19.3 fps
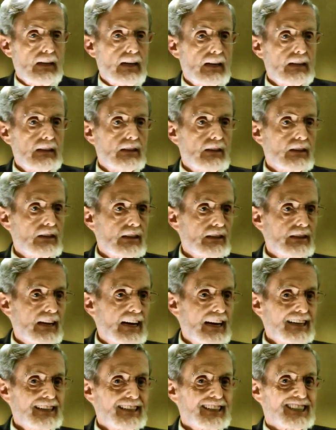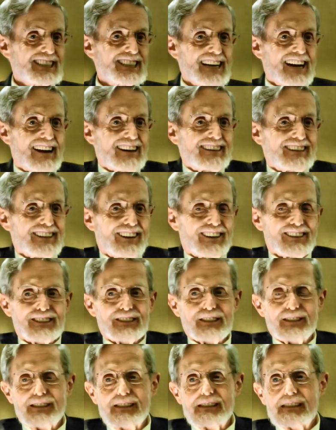hadn't got a leg to stand on.
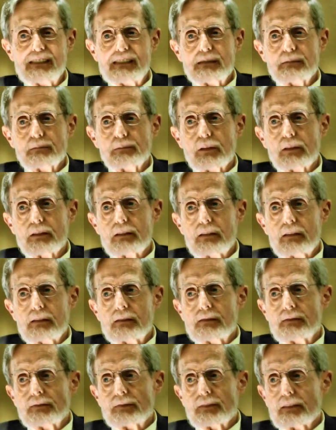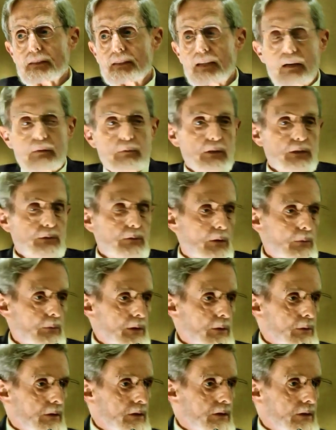So, but that was what
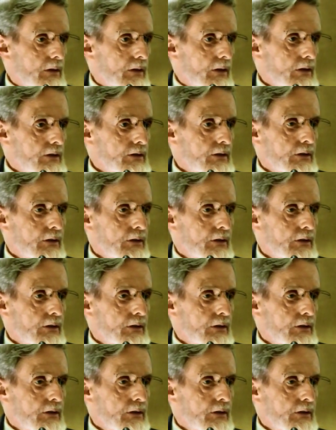we were taught.